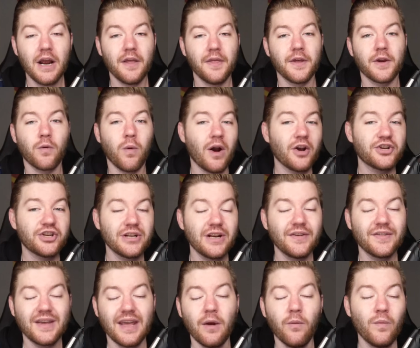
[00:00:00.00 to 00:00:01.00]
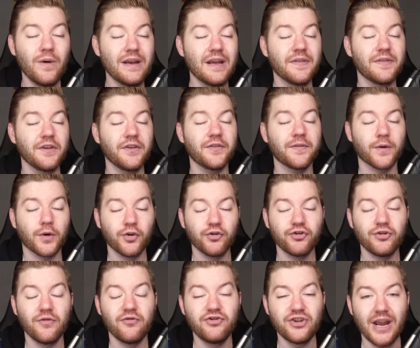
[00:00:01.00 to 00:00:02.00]
The question is, can we get this
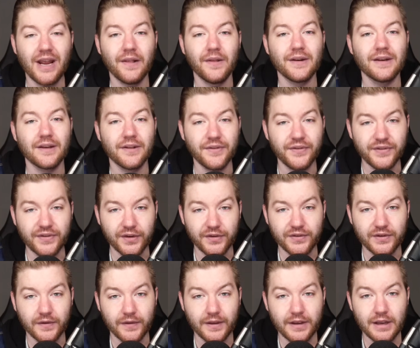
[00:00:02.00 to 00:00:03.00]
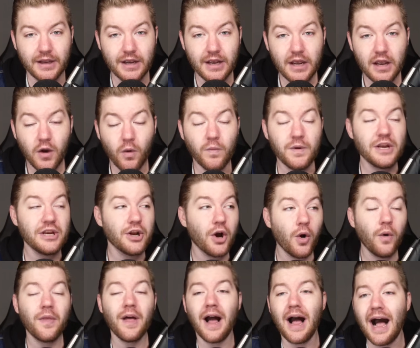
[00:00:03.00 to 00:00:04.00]
version of Jalen consistently? We
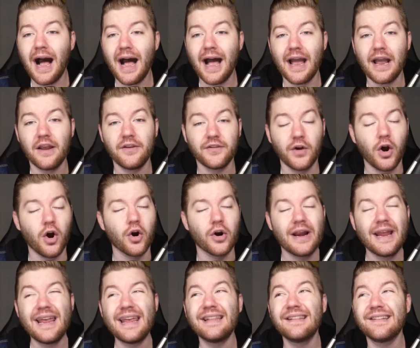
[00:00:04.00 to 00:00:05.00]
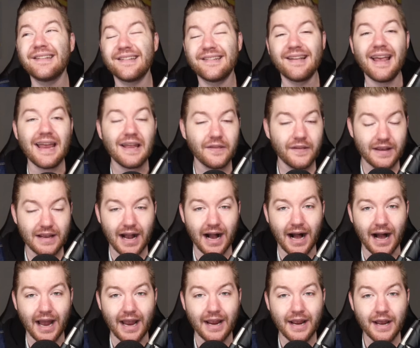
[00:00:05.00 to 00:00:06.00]
know the highs are insanely
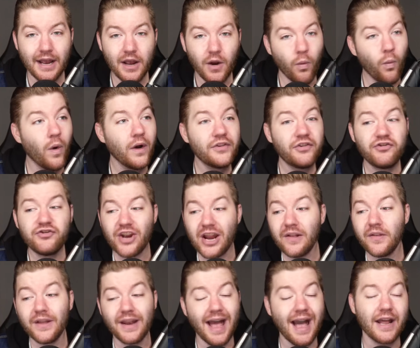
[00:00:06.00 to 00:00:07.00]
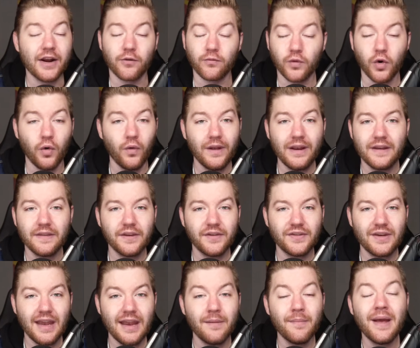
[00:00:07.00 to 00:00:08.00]
high. Once Jalen had it rolling in this
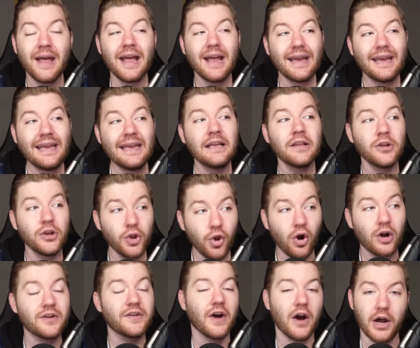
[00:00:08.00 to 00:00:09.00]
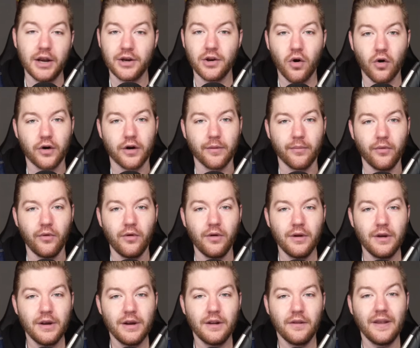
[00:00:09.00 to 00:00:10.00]
game, he looked unguardable.
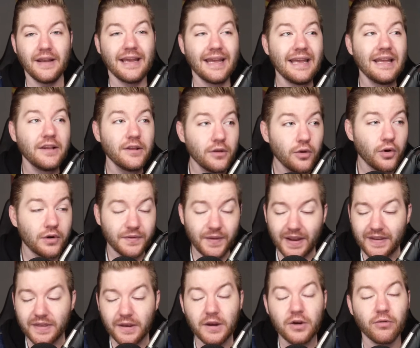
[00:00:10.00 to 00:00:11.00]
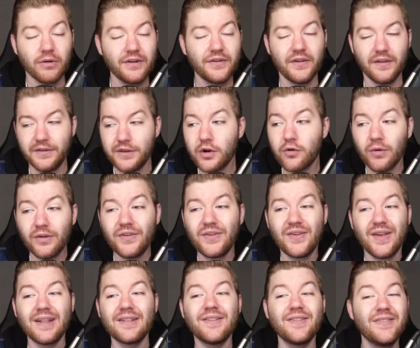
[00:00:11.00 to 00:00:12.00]
Like he looked like the Grizzlies. The Grizzlies
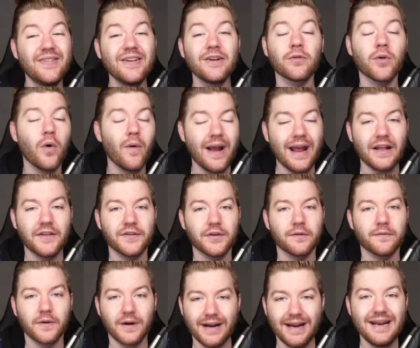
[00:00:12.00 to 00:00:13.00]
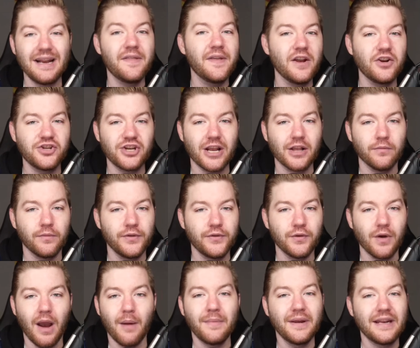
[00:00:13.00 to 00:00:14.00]
had zero answer for anything Jalen was
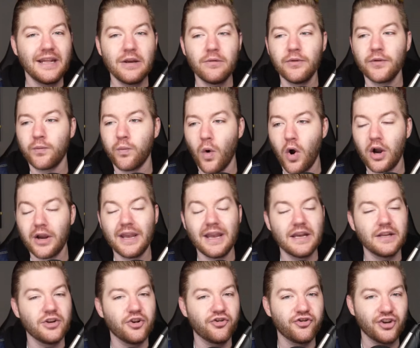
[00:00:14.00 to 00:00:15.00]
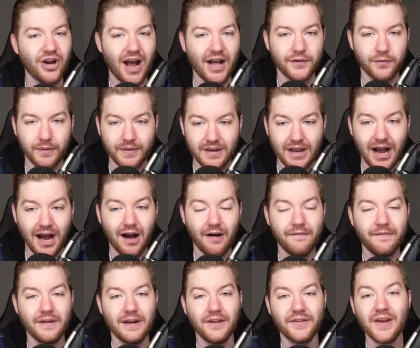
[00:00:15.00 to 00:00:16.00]
doing. I mean, he was walking into shots with
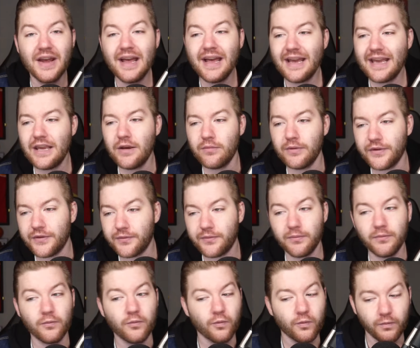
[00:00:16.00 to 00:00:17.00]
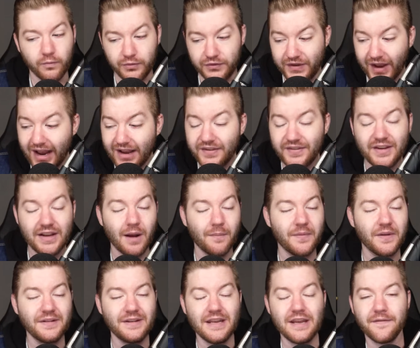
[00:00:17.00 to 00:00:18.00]
confidence. He was dicing up
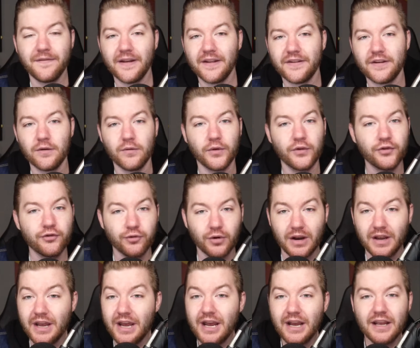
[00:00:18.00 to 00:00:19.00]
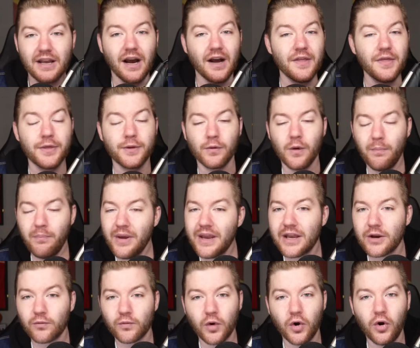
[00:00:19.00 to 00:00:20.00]
the defense. He was dri- cutting through a pick
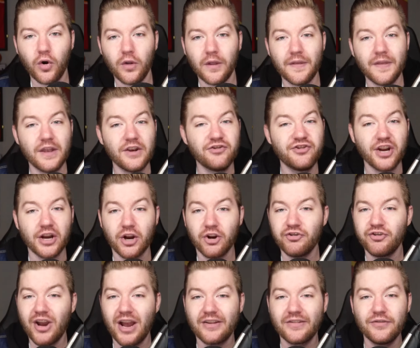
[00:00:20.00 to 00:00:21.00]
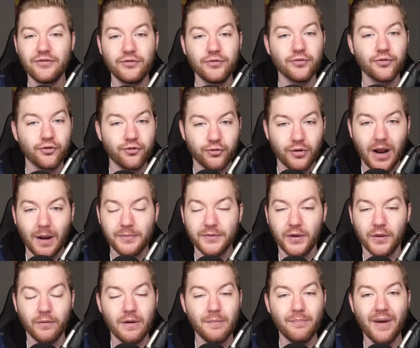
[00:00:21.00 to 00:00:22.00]
and roll, and then Jaren Jackson Jr. drops
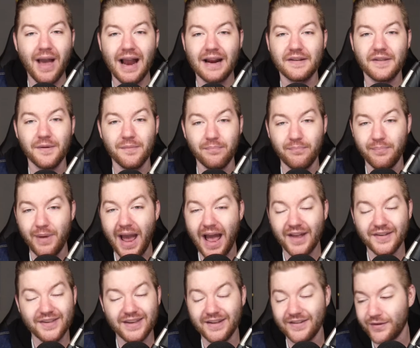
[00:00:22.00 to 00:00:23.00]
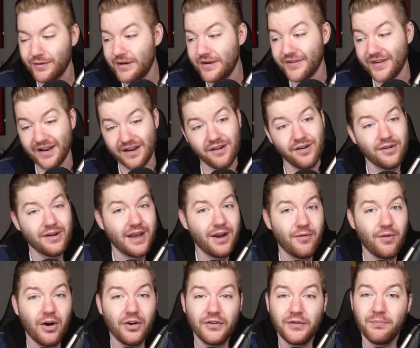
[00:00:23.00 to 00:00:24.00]
all the way back to the basket. So he's like, okay,
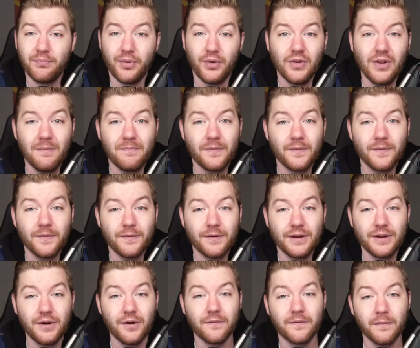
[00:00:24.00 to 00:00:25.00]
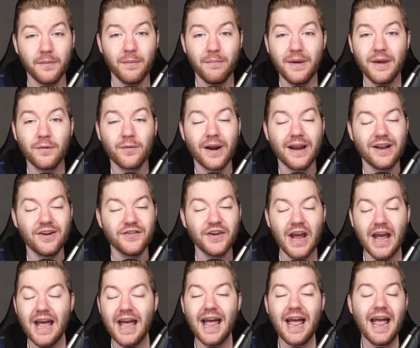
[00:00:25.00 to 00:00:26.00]
well, I'll just pull up for you know from the mid range.
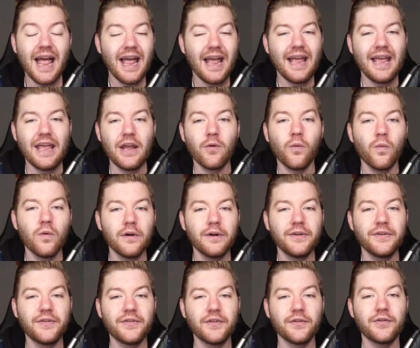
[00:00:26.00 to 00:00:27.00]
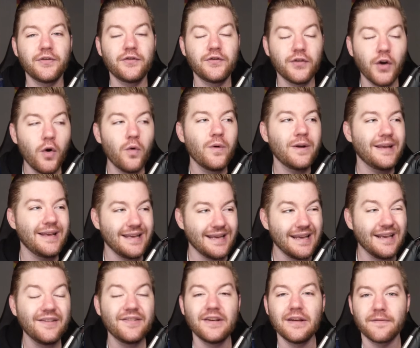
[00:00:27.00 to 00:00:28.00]
It was so
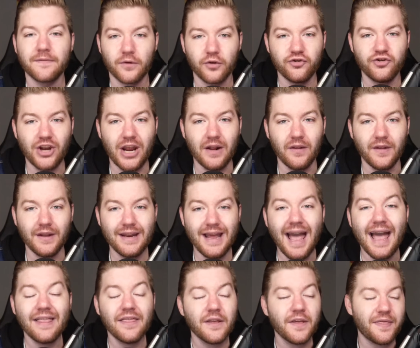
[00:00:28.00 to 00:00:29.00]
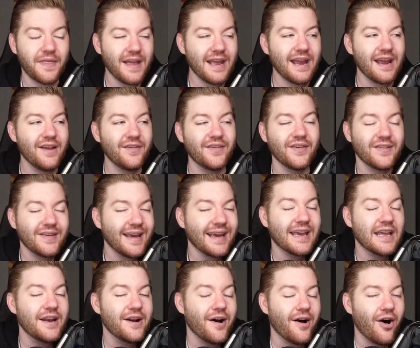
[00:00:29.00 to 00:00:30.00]
easy for Jalen, and the thing is, is it
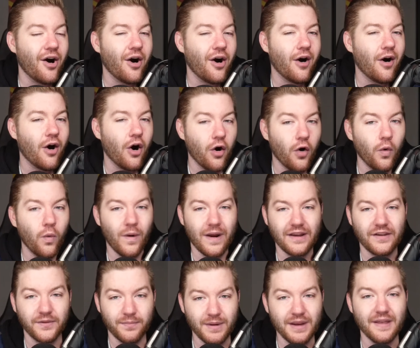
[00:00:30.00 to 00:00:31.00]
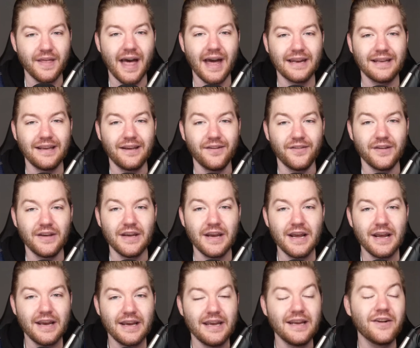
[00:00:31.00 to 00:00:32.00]
can always be that easy.
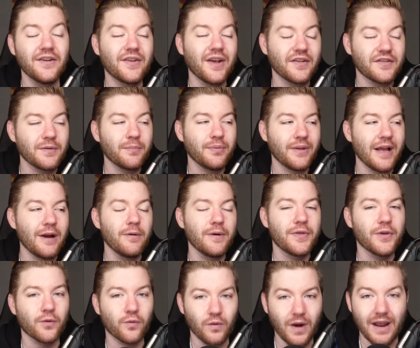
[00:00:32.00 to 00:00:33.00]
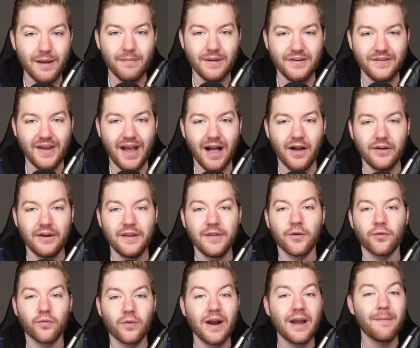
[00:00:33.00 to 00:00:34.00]
He just has to play with the right mentality,
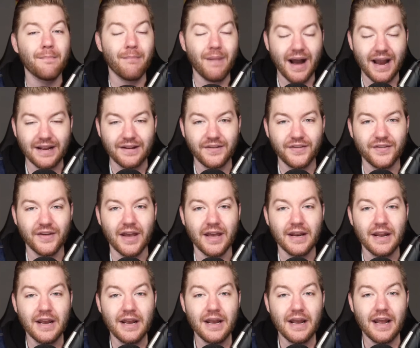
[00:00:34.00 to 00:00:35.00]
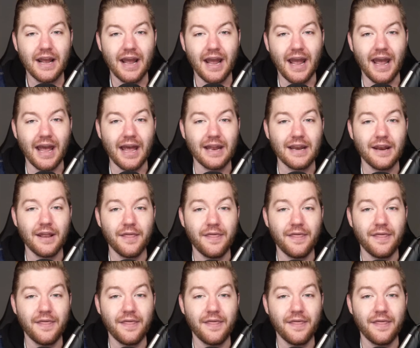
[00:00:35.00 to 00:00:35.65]
the right mindset, and